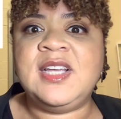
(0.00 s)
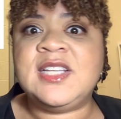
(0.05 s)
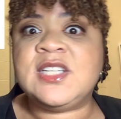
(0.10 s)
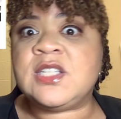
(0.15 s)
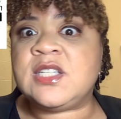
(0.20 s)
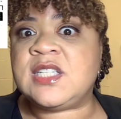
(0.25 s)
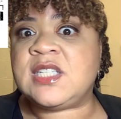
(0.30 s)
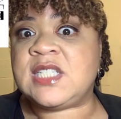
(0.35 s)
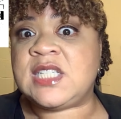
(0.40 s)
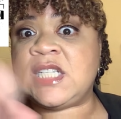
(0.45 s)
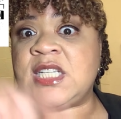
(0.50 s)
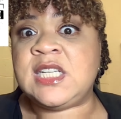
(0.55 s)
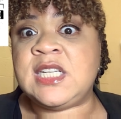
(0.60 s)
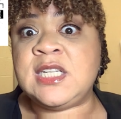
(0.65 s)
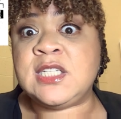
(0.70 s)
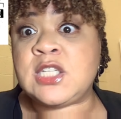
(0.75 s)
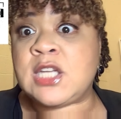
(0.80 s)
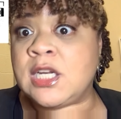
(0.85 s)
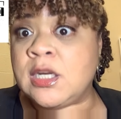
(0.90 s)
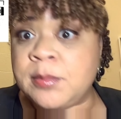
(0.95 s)
C
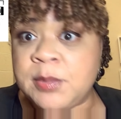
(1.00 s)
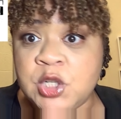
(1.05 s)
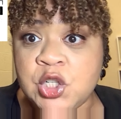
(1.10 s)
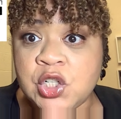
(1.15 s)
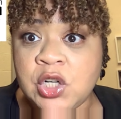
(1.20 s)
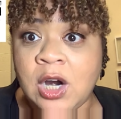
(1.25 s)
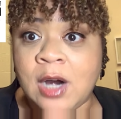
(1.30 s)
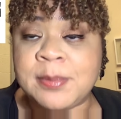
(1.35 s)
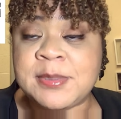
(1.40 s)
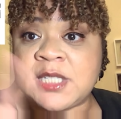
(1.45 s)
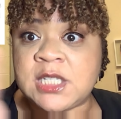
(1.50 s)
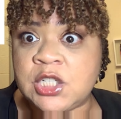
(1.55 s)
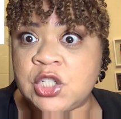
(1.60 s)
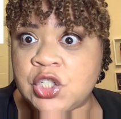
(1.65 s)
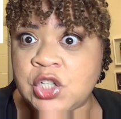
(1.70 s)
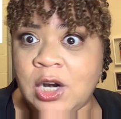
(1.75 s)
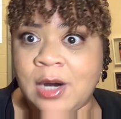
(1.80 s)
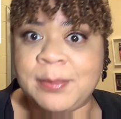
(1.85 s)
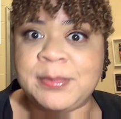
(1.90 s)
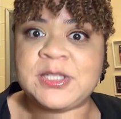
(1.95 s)
is going to be sharp. C
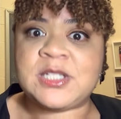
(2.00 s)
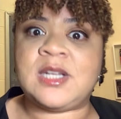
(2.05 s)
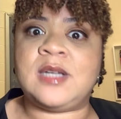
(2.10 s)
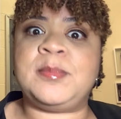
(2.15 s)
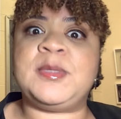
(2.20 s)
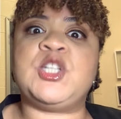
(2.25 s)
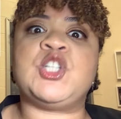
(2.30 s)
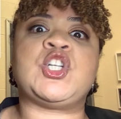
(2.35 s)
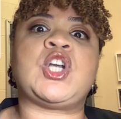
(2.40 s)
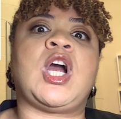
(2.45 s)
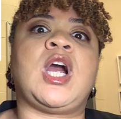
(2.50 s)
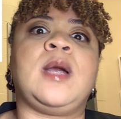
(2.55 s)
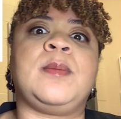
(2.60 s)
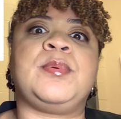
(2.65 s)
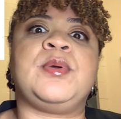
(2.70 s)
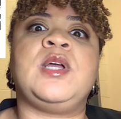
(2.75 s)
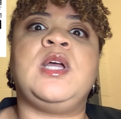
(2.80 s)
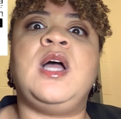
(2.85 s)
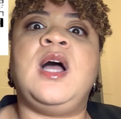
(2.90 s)
sharp is going to be sharp.